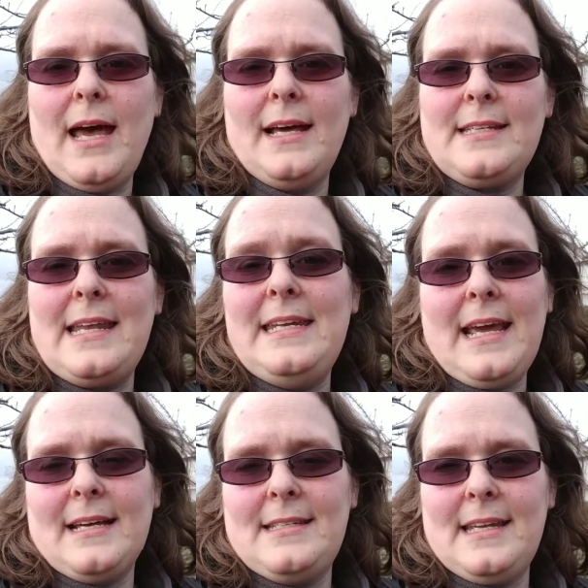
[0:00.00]
had any
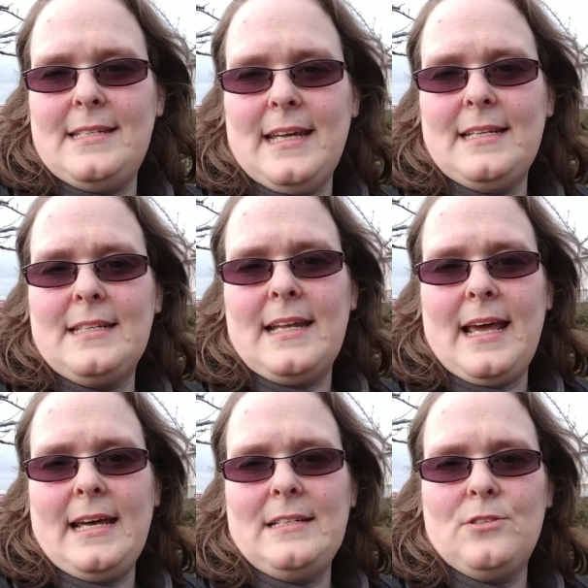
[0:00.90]
access to
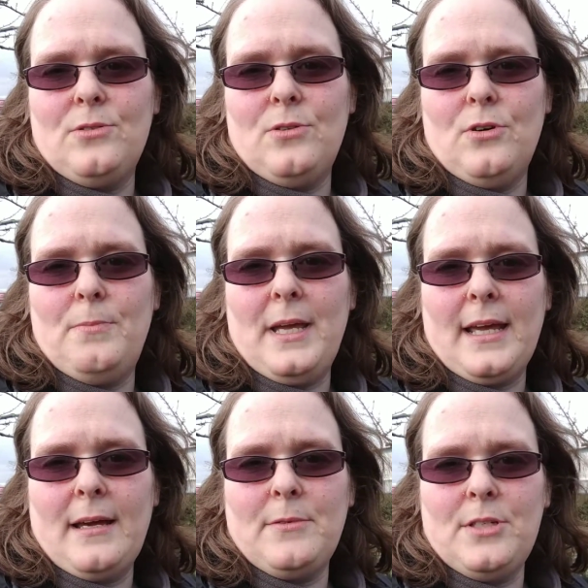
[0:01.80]
internet and or being
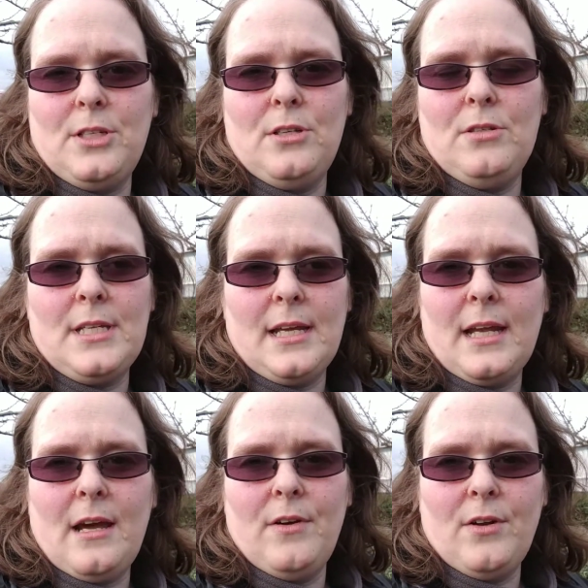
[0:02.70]
able to use it and
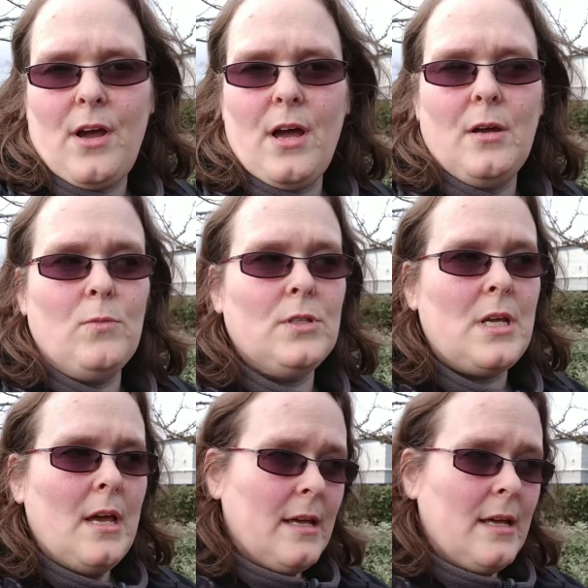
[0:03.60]
carry on at home was